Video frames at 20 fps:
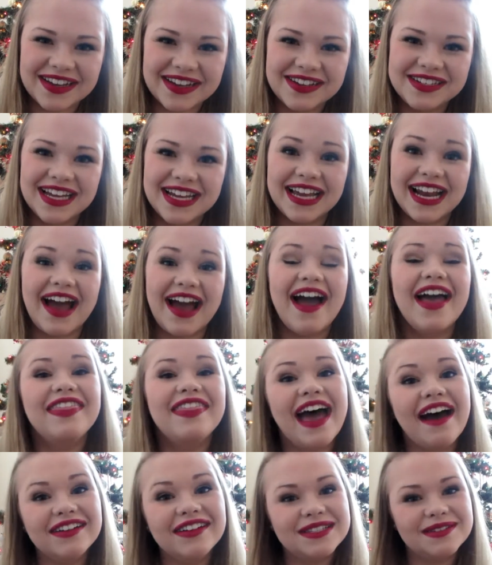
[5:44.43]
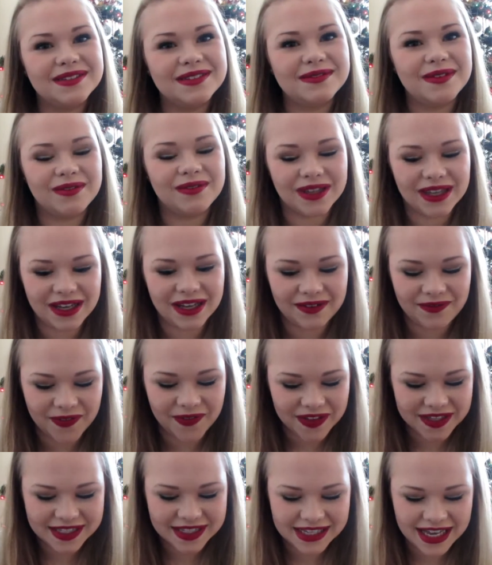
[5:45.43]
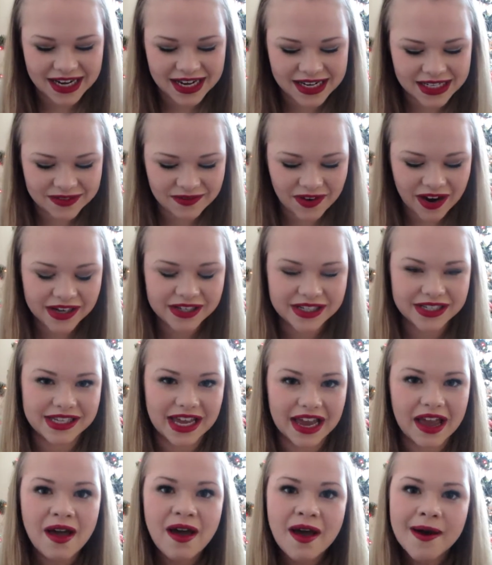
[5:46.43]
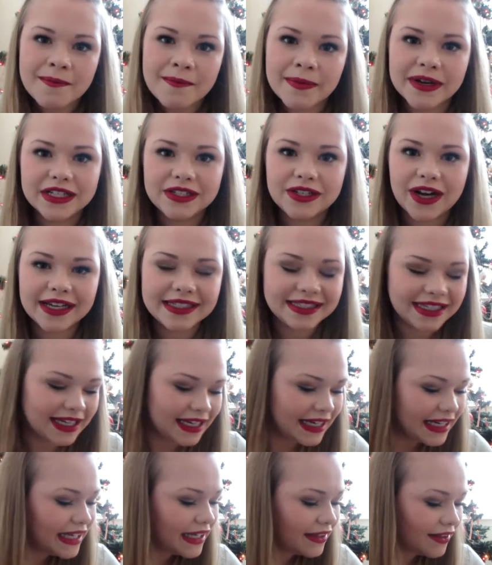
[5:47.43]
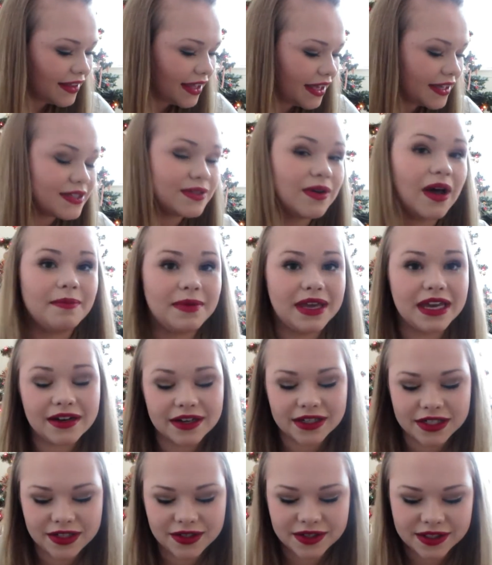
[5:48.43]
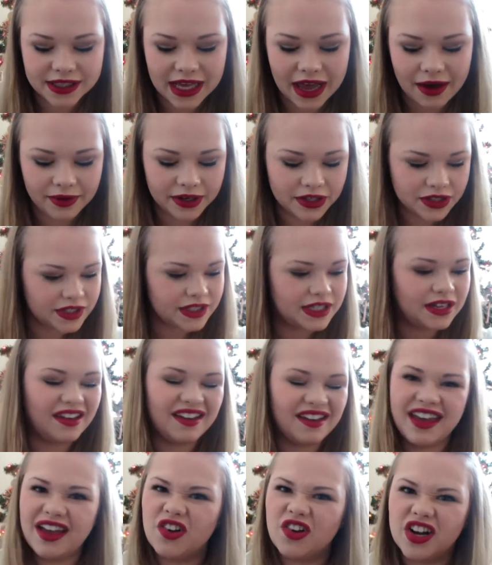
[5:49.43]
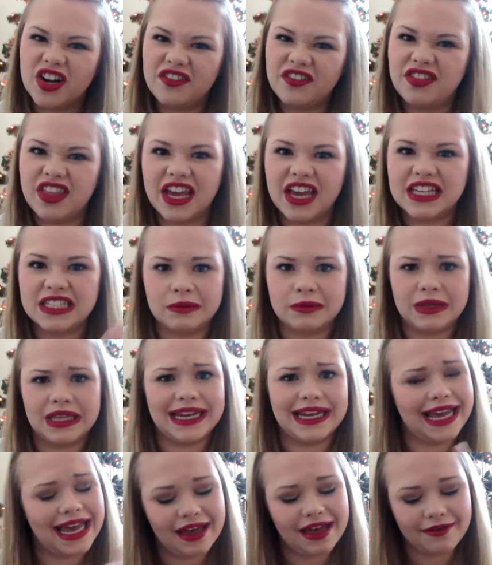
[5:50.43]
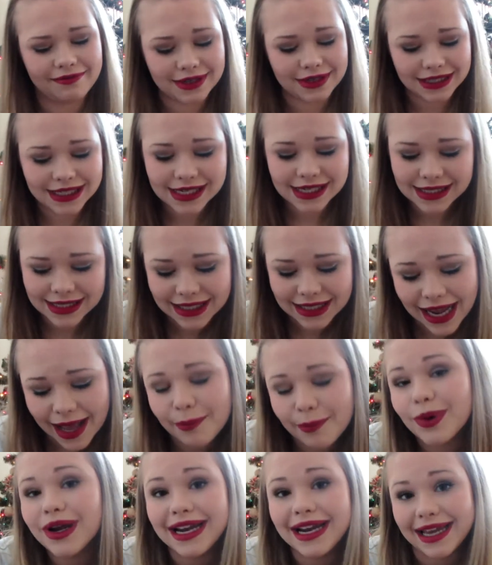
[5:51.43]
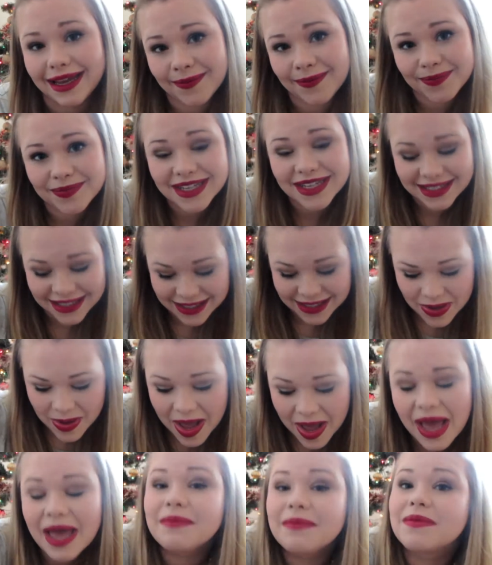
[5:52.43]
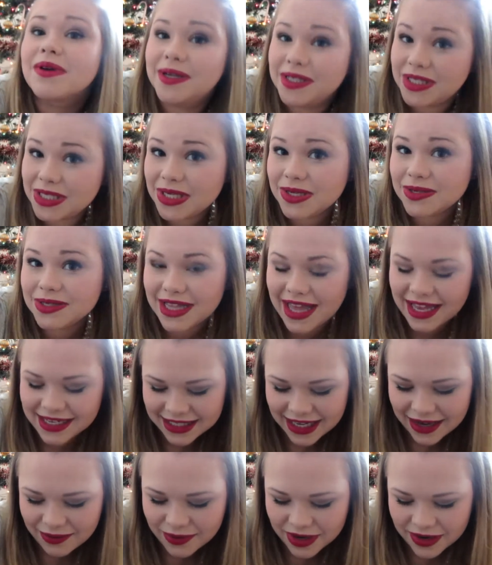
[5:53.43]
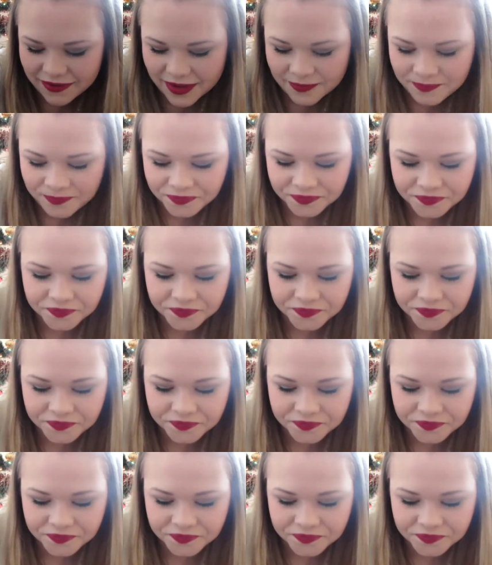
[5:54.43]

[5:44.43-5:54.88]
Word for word: Go check it out. And that one's supposed to be really good for the skin as far as just like moisturizing and healing. So I'm eager to use that one just to like get rid of the eczema that I have because it's not pretty. So I'm going to use that to get rid of it.